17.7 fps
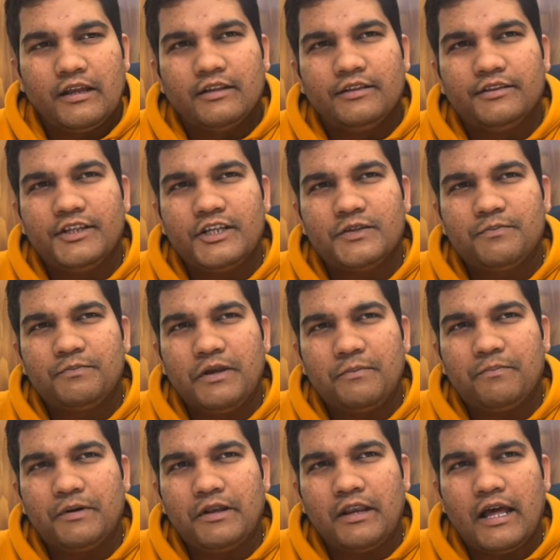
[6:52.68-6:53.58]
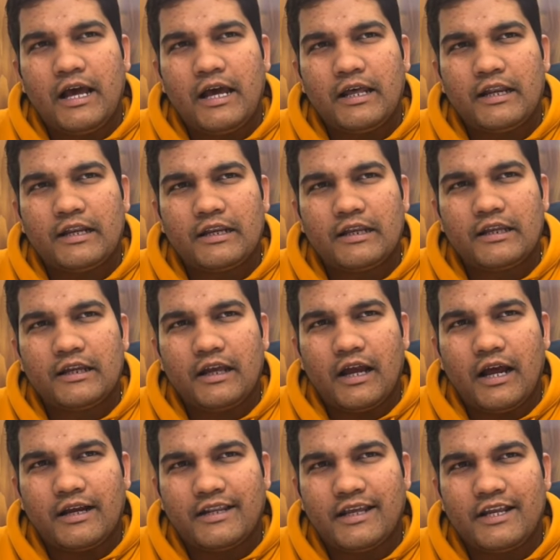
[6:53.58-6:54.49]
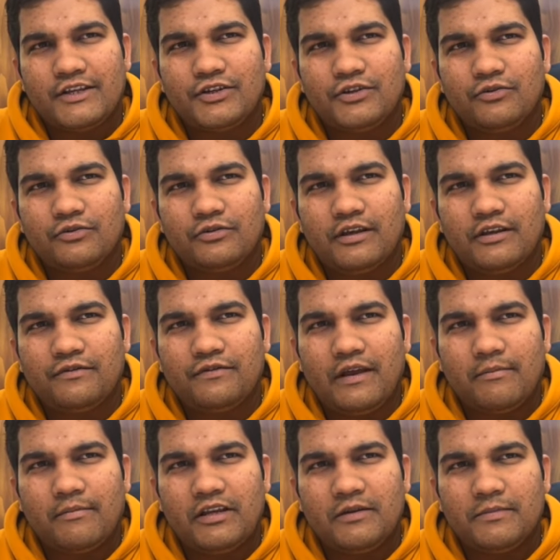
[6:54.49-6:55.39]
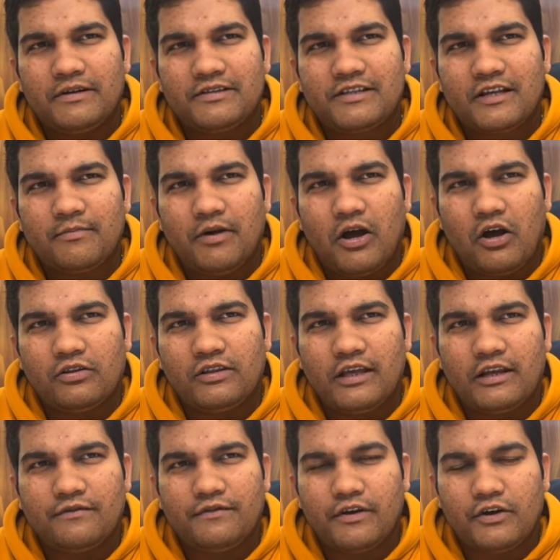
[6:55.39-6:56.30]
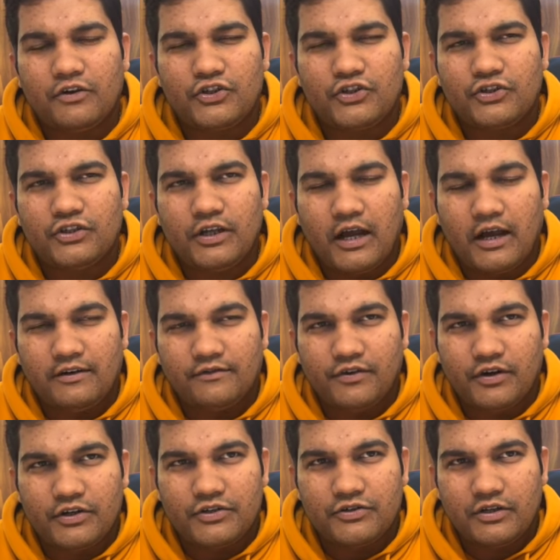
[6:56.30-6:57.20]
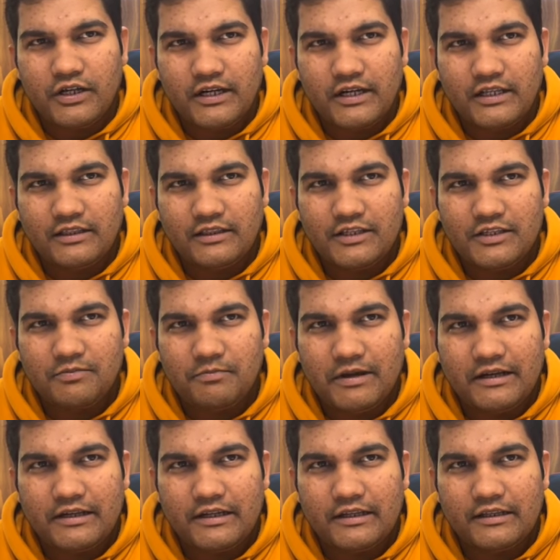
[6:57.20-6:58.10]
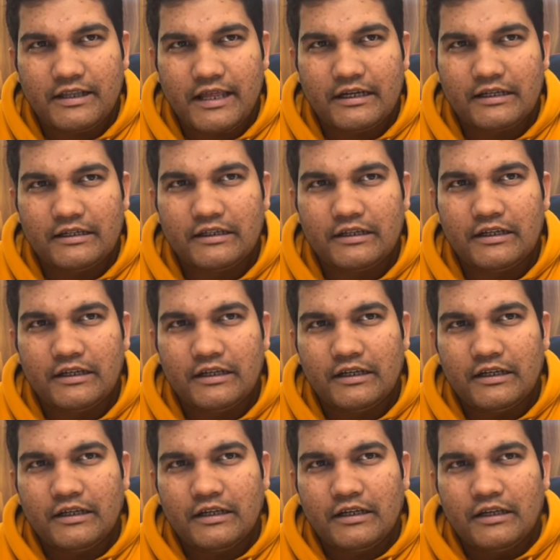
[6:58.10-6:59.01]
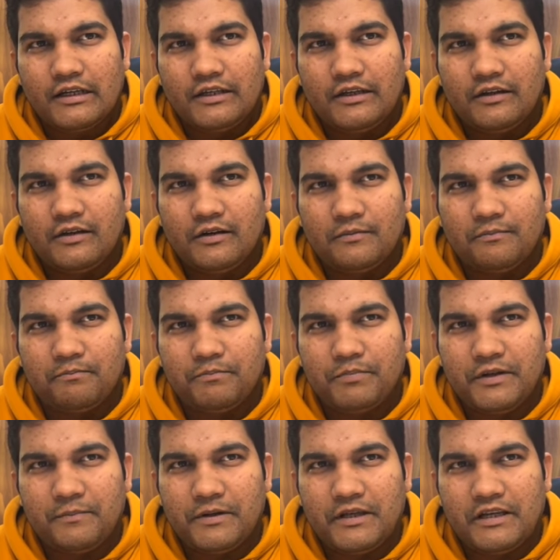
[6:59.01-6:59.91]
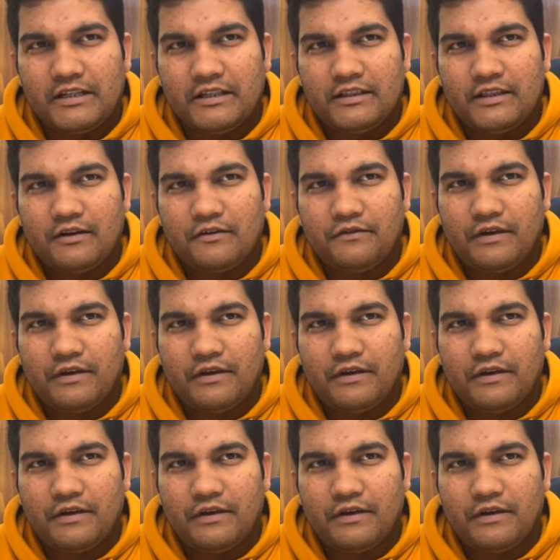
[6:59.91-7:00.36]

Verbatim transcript: These people are attached to their family, but somehow they are unfortunate in this matter that you know people in their